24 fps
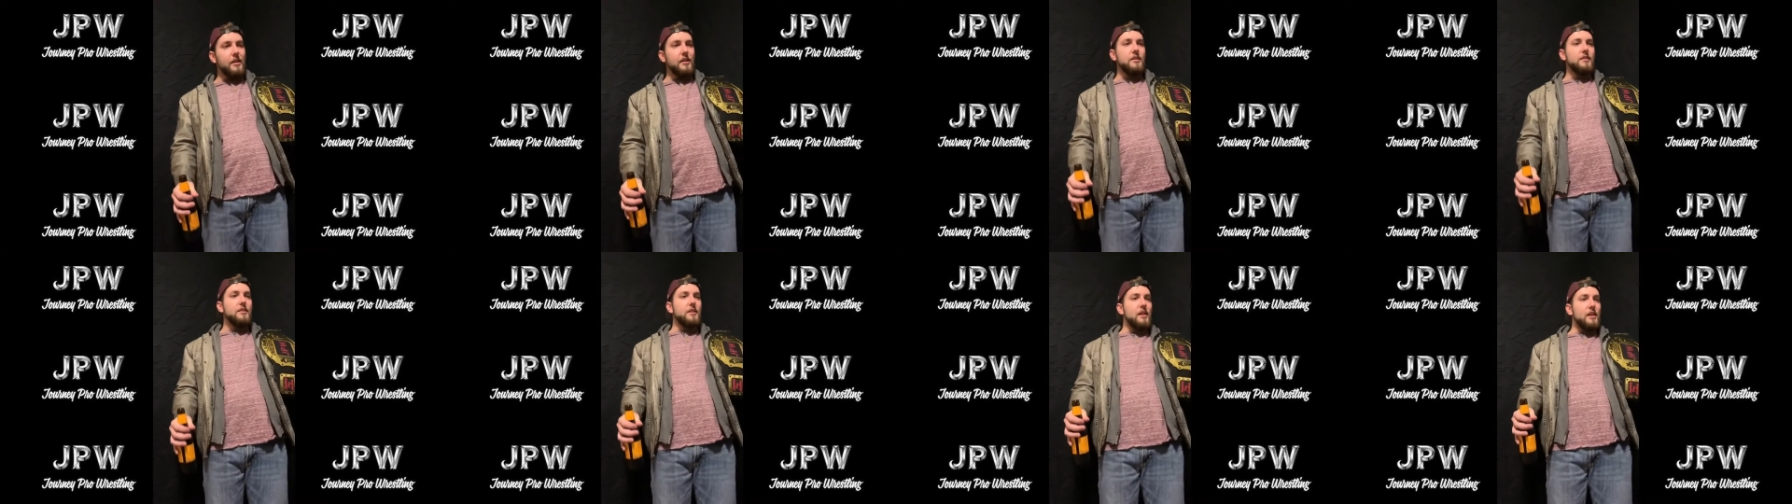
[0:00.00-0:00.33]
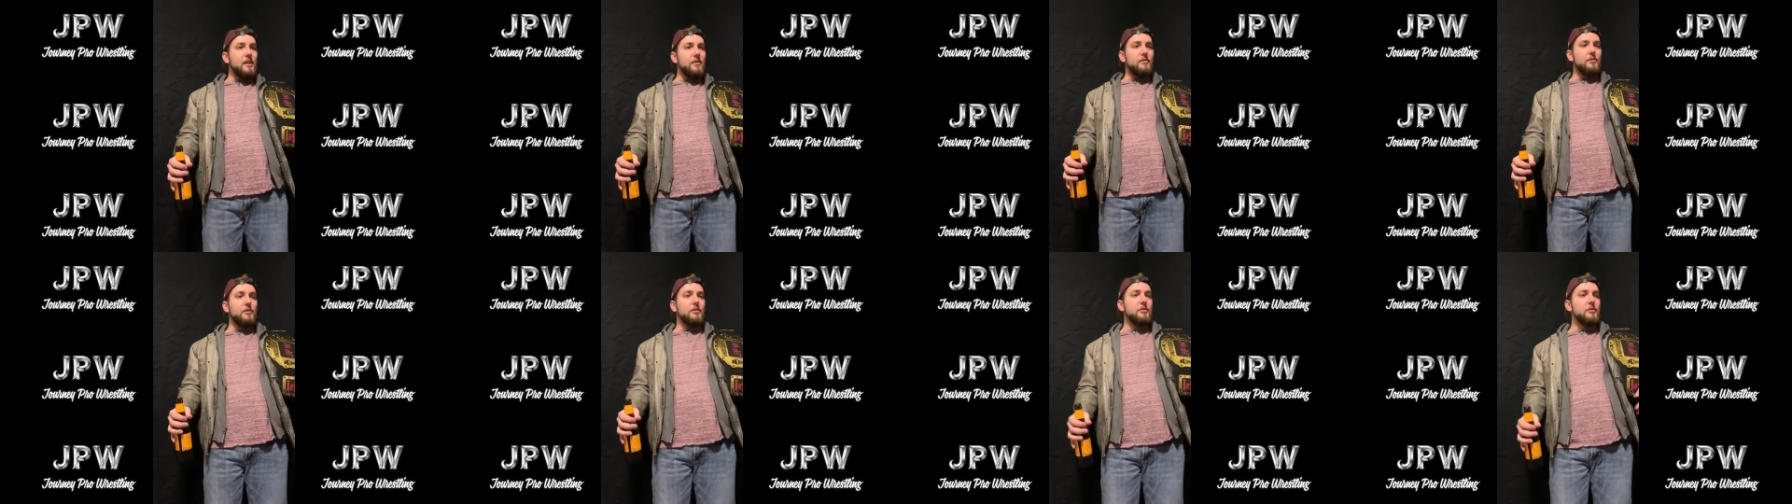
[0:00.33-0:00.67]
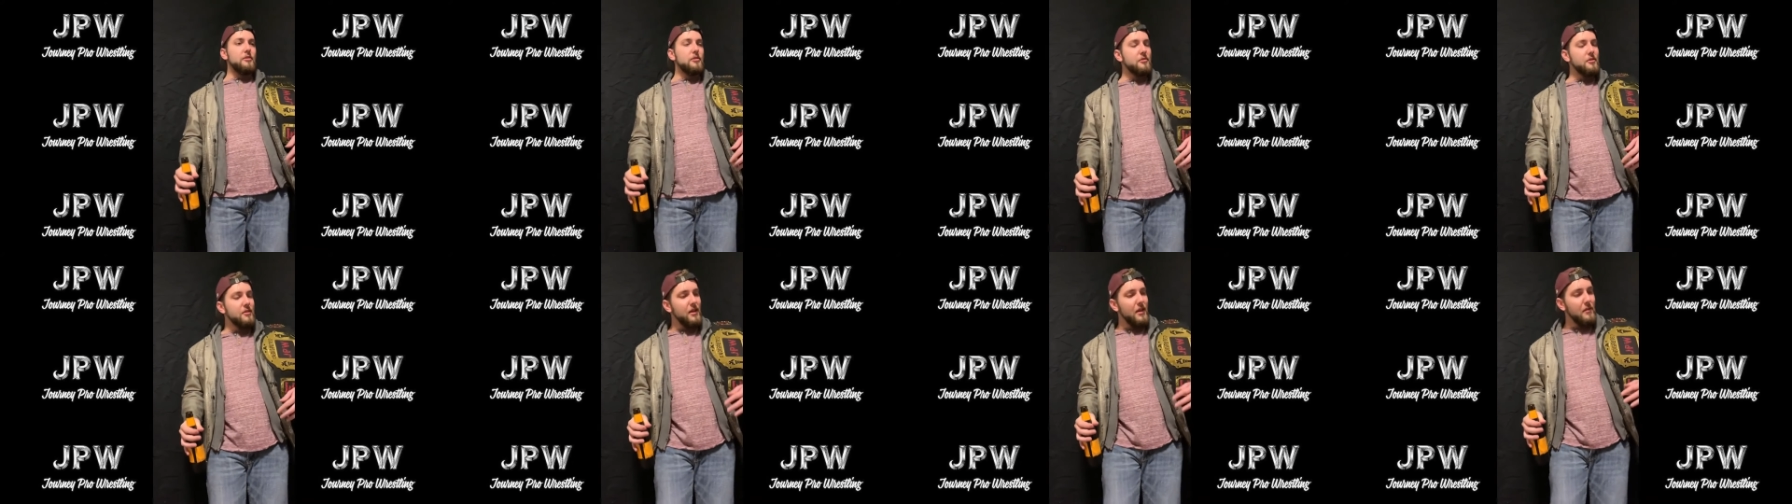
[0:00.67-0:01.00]
Xzavier,
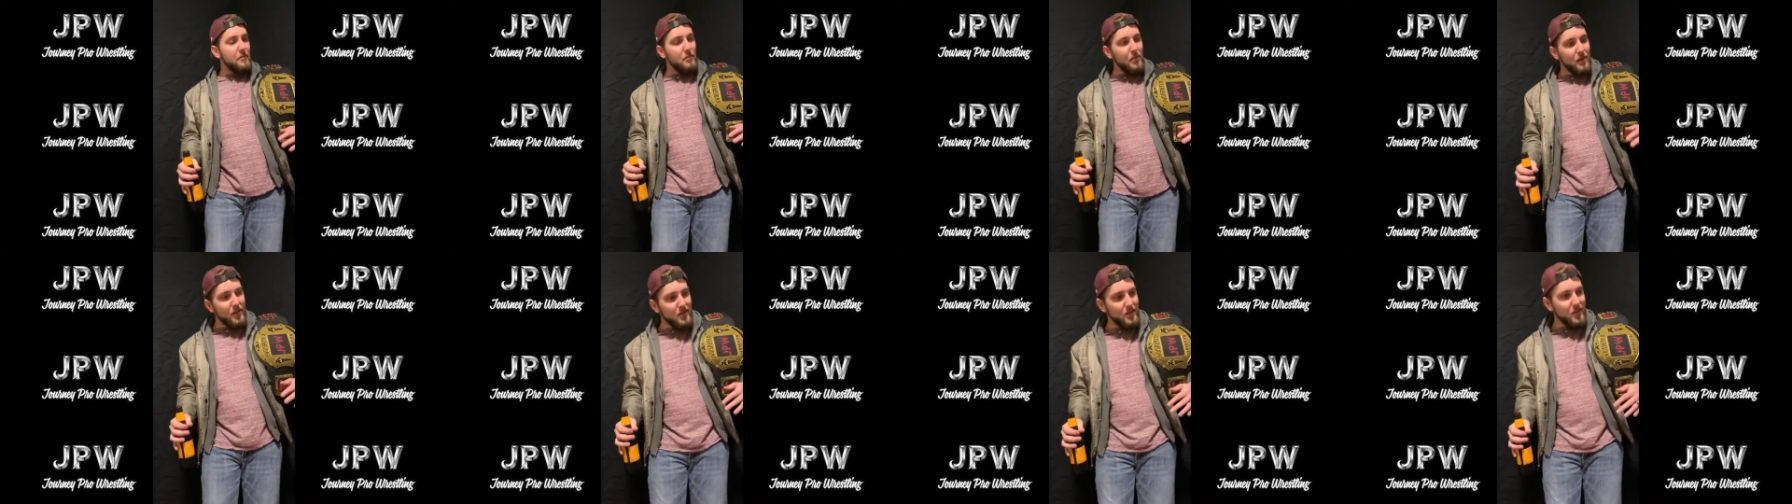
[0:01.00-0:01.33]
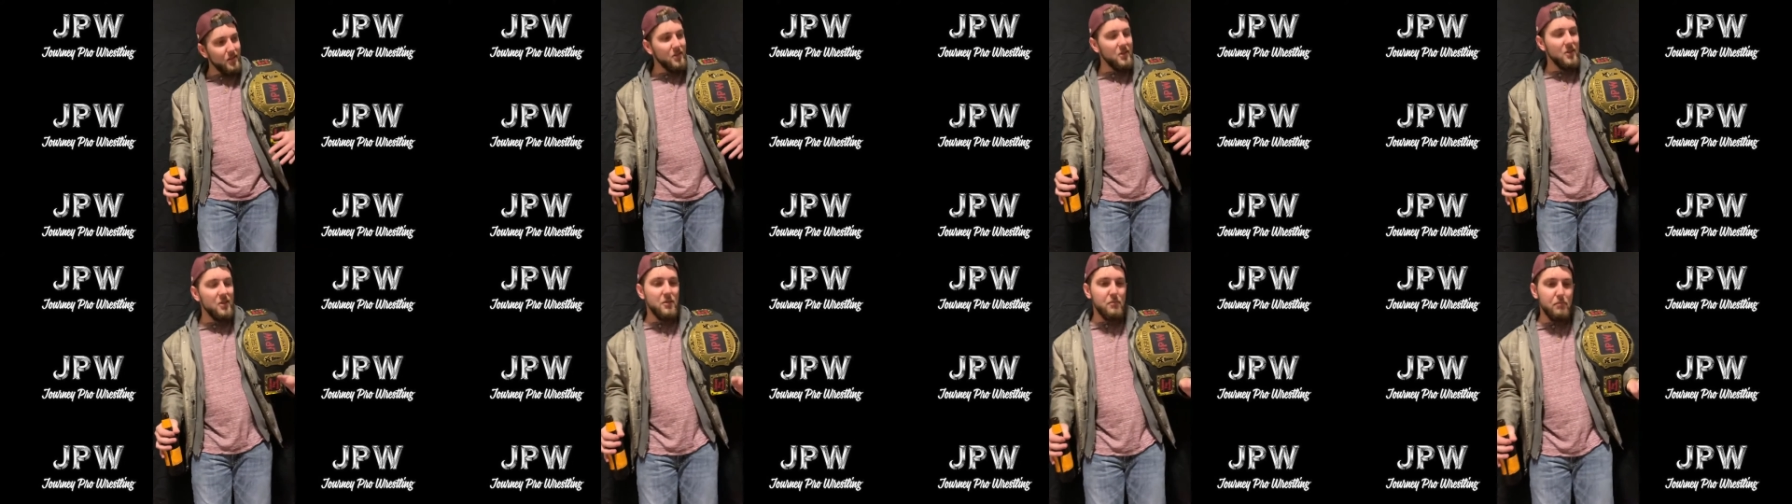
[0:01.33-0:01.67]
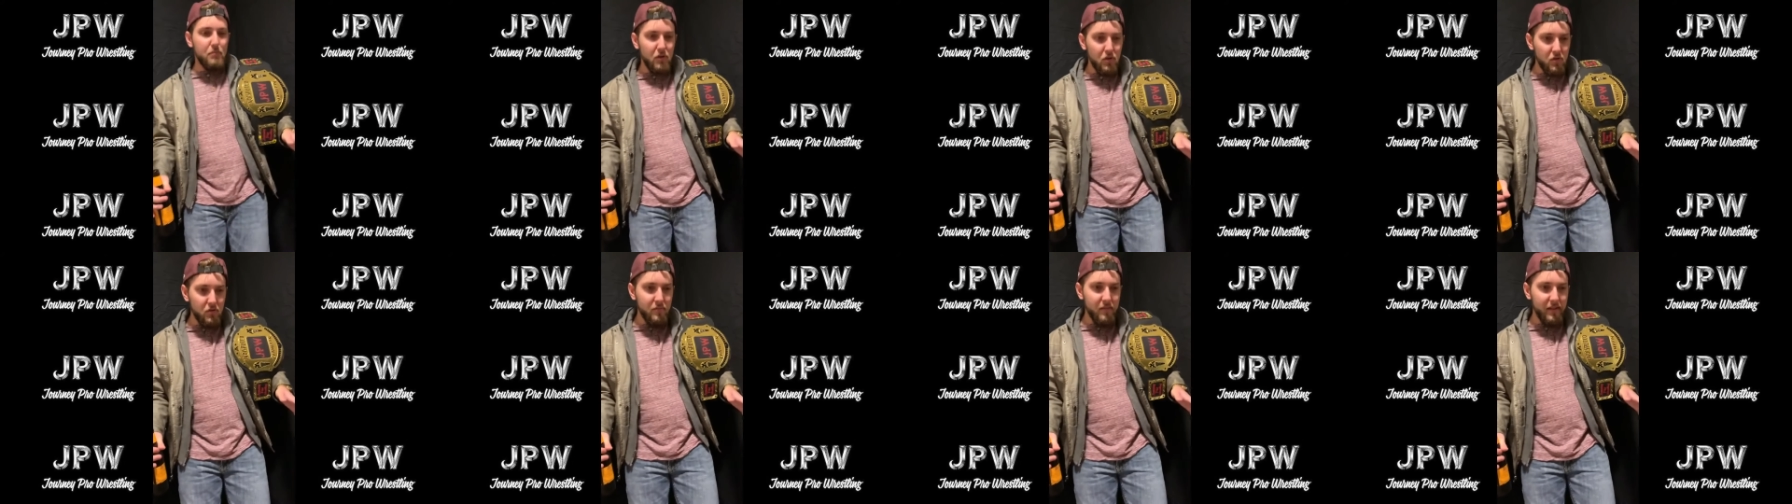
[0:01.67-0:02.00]
you say business is
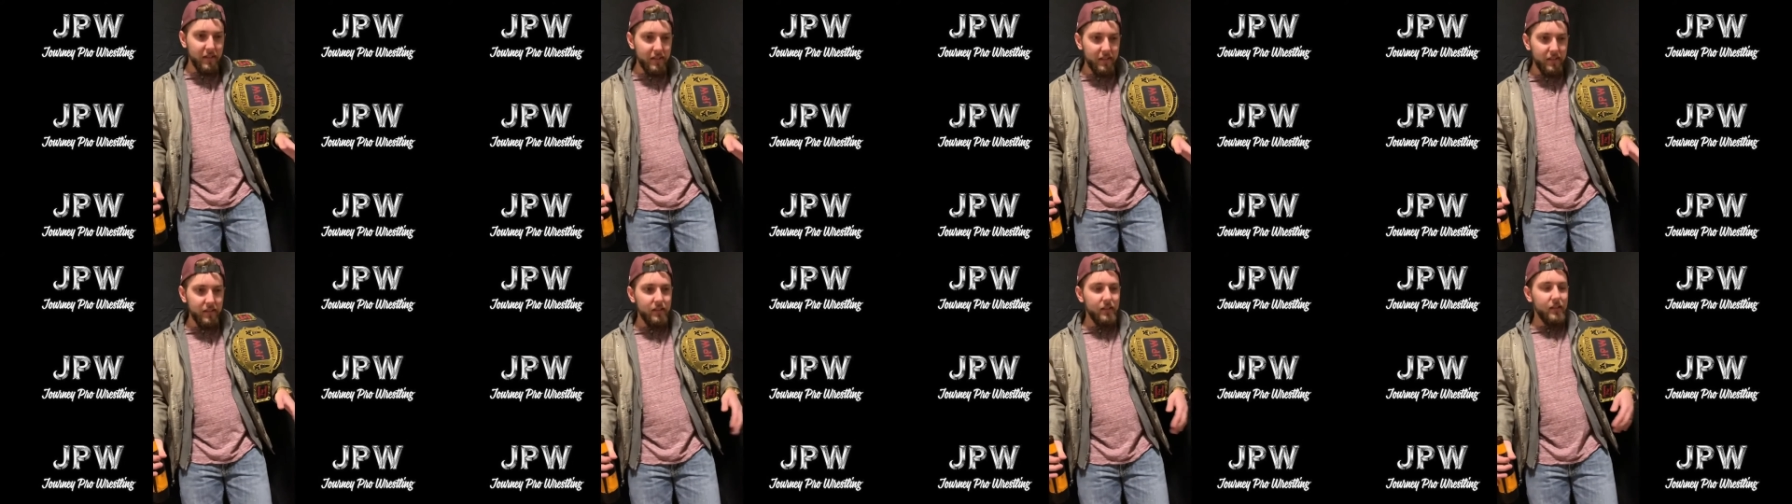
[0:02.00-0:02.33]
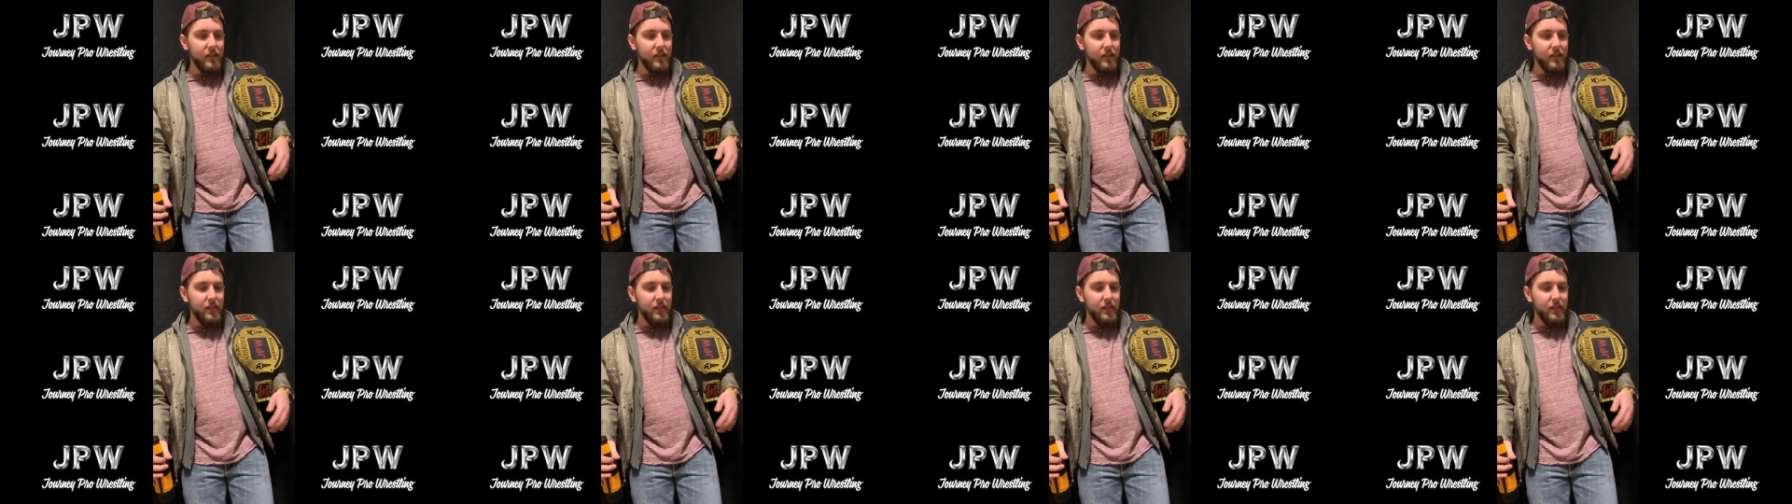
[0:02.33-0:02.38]
booming.